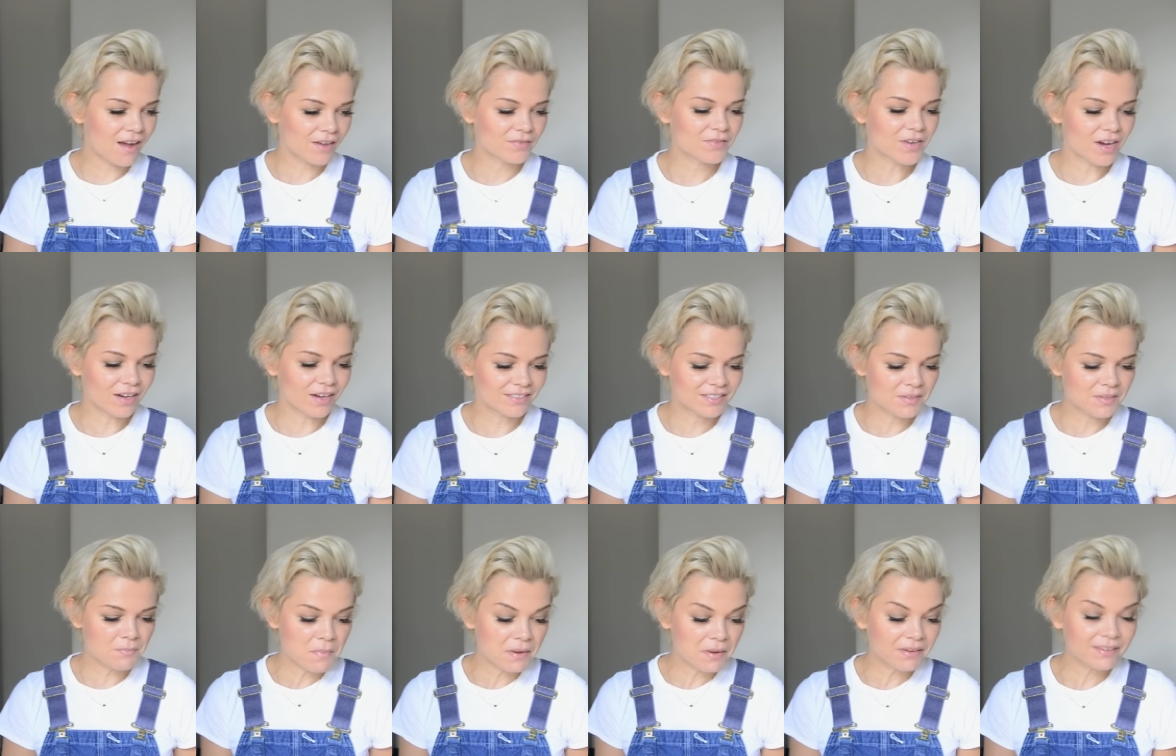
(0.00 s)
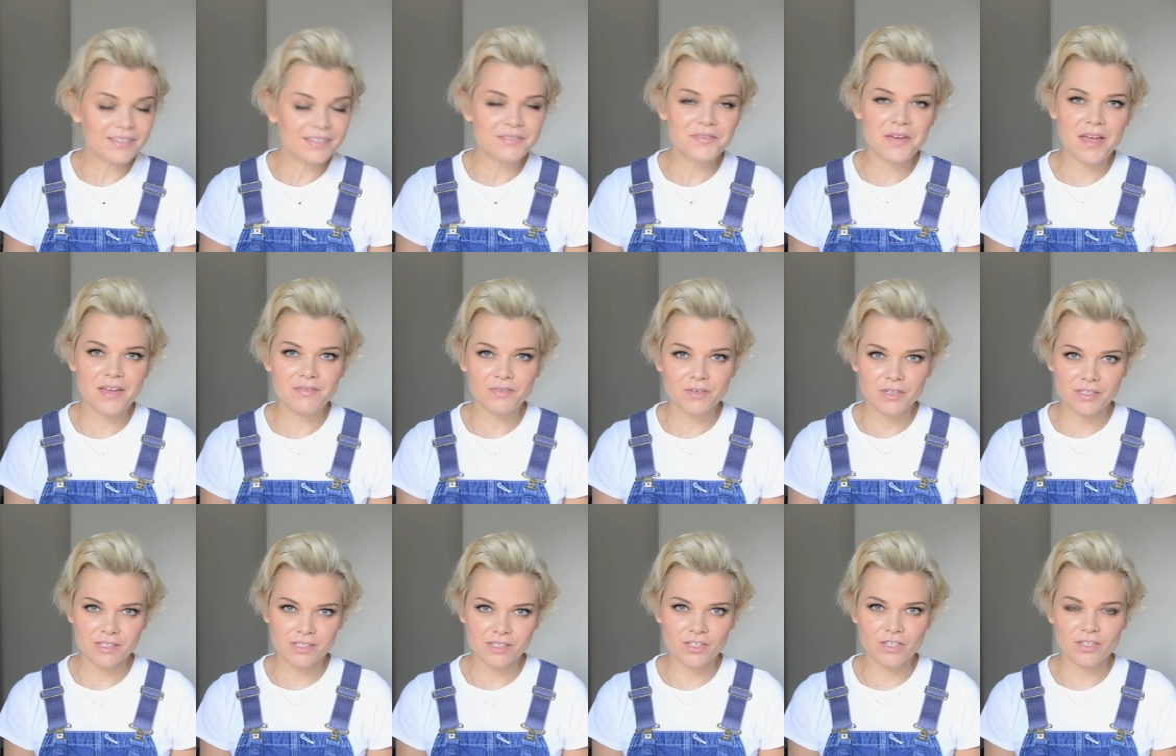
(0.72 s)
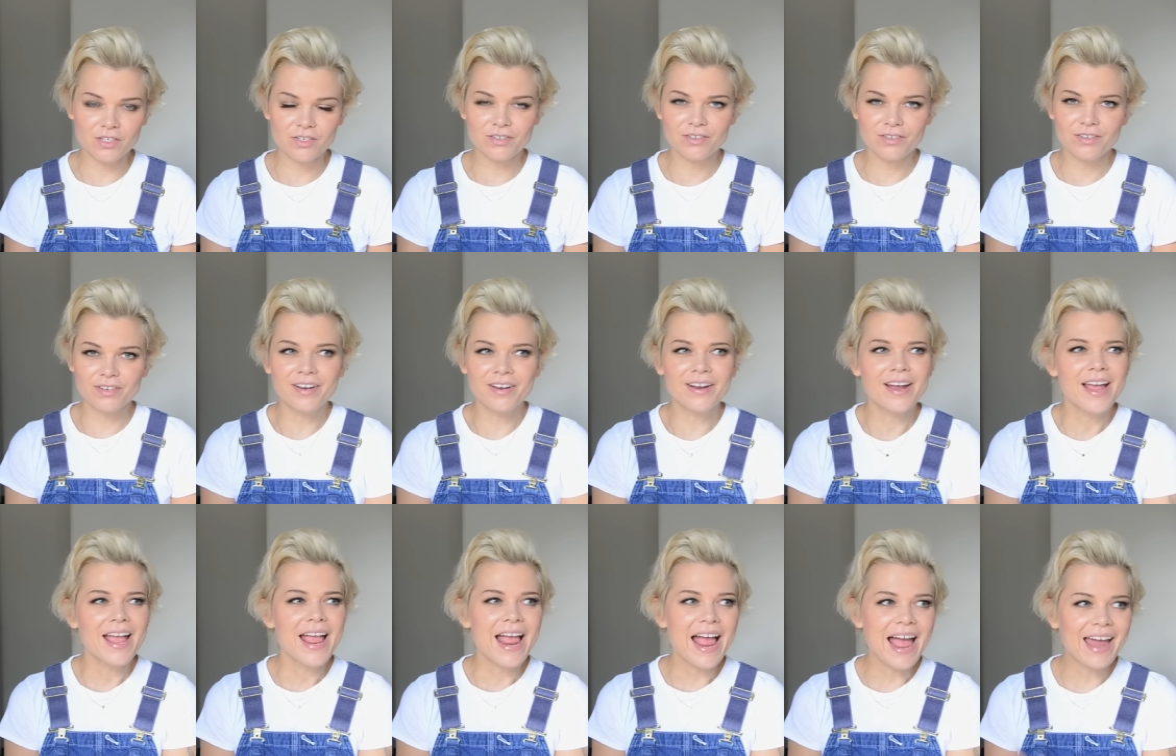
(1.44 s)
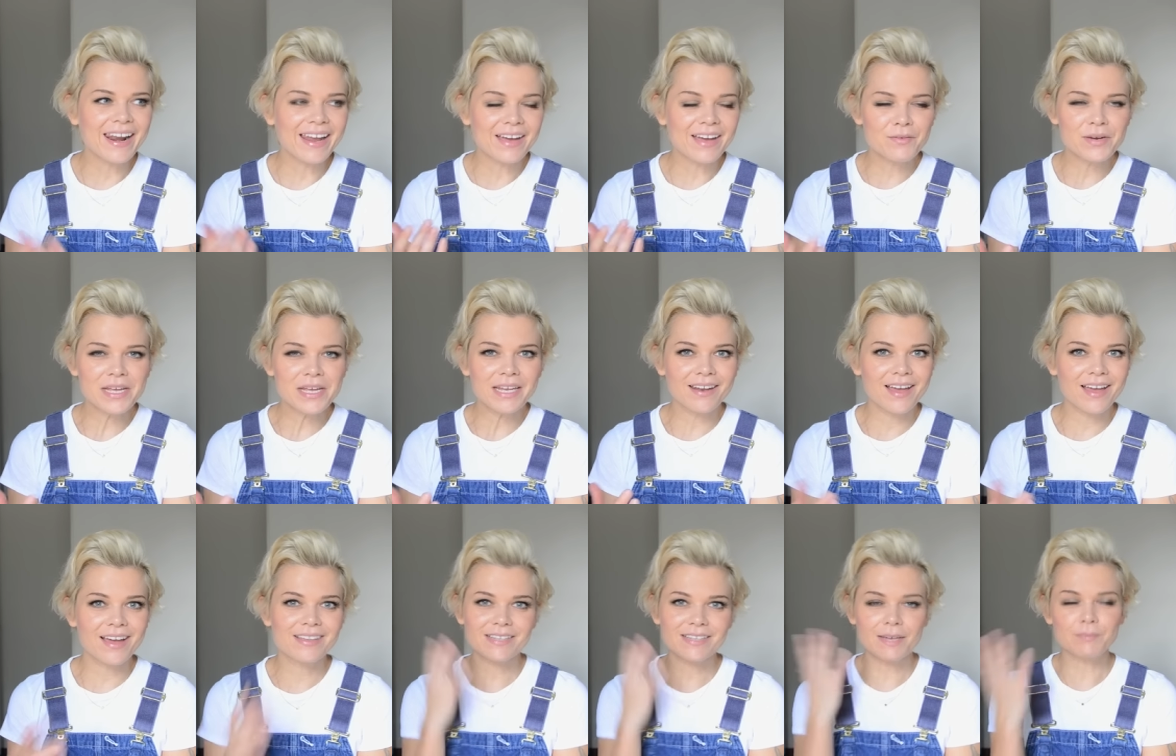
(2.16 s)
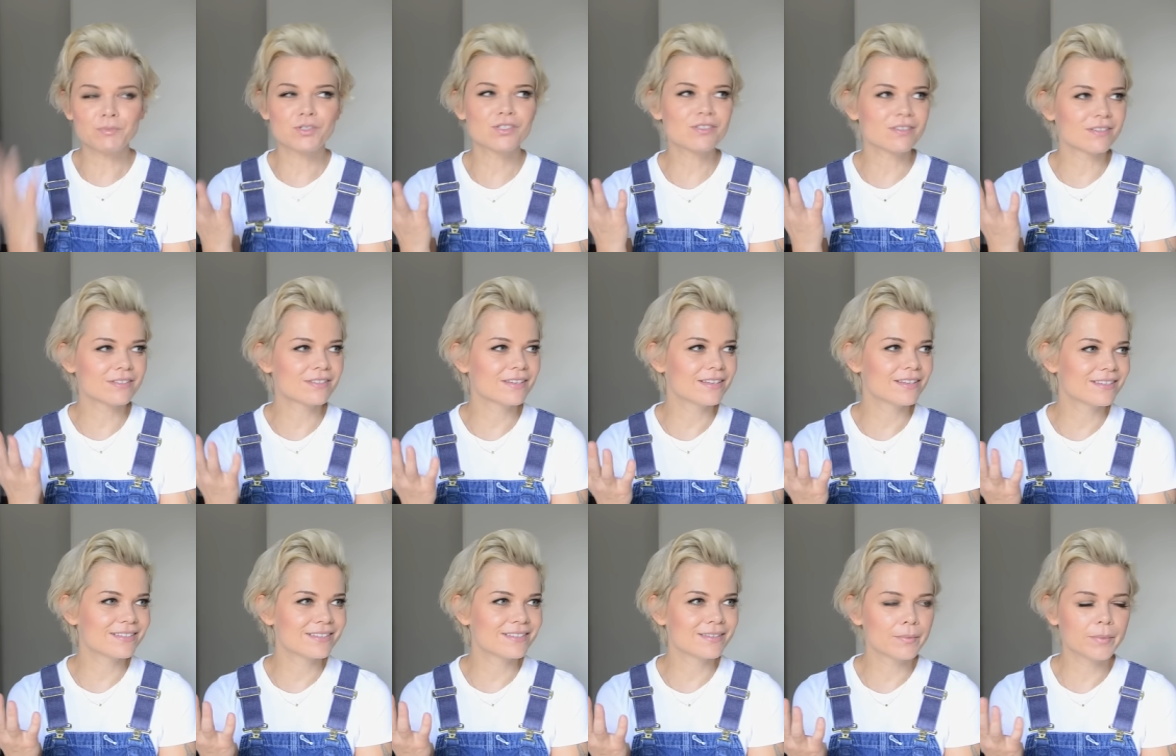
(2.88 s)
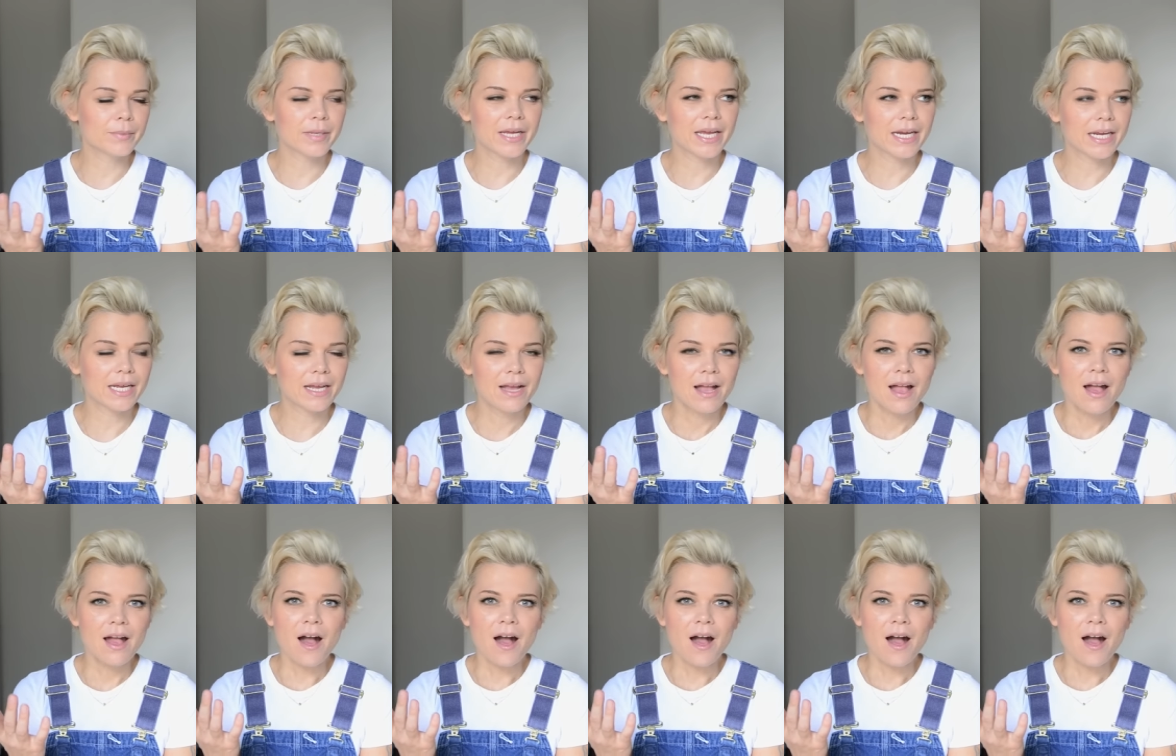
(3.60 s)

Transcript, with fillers: got some monthly favourites to do, and I realised, I'm just going to say this in the beginning,